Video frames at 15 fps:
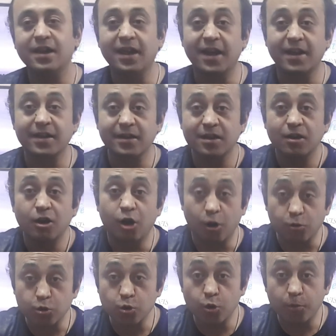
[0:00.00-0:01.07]
and
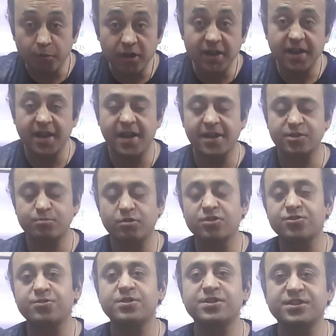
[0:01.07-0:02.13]
how to open an
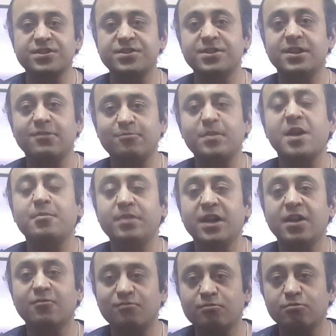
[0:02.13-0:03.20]
Xbox 360. It might be
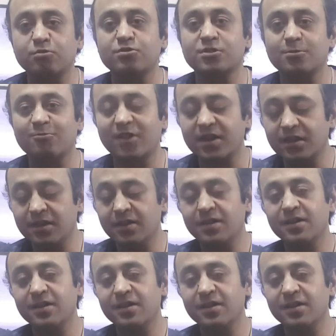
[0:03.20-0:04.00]
helpful to someone.